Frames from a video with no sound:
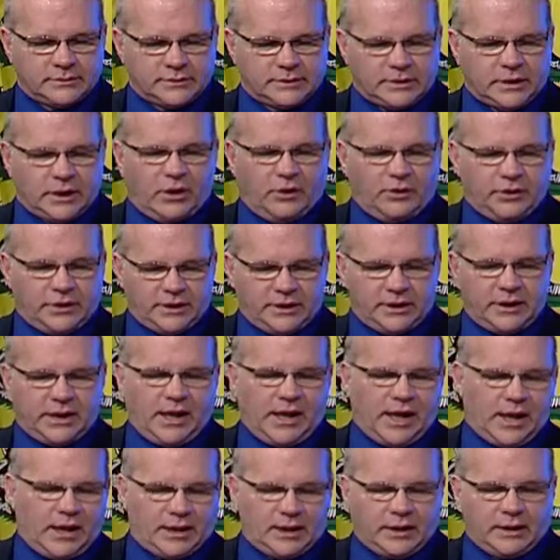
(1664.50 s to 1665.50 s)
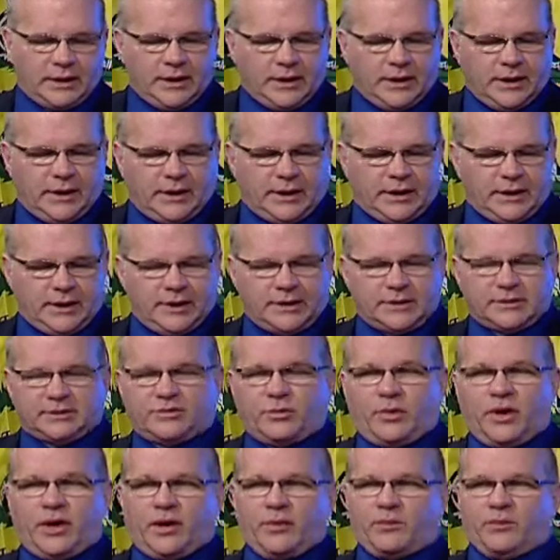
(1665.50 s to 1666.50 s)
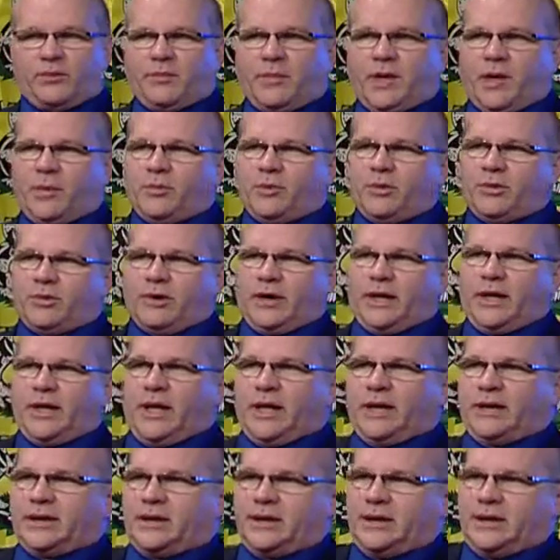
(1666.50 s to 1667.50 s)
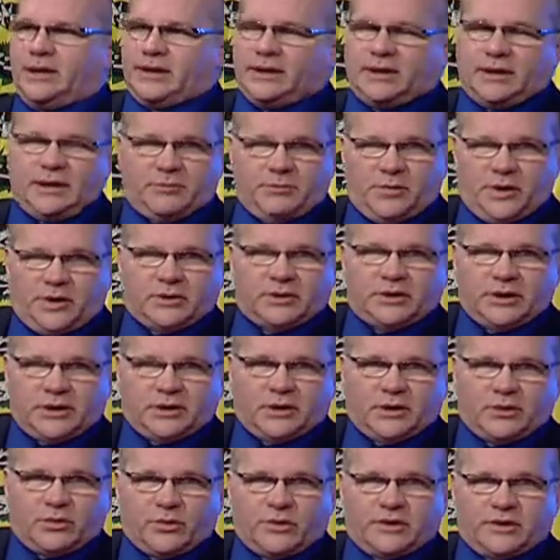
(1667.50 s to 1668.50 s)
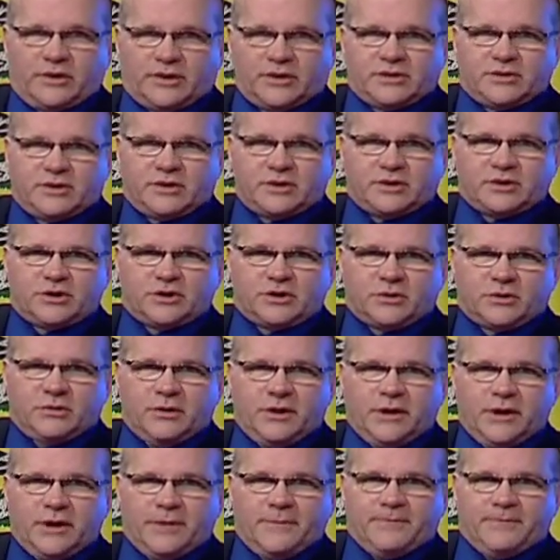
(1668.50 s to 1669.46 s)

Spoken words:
You know, Indiana is what I remember, and he'd been dealing with this issue,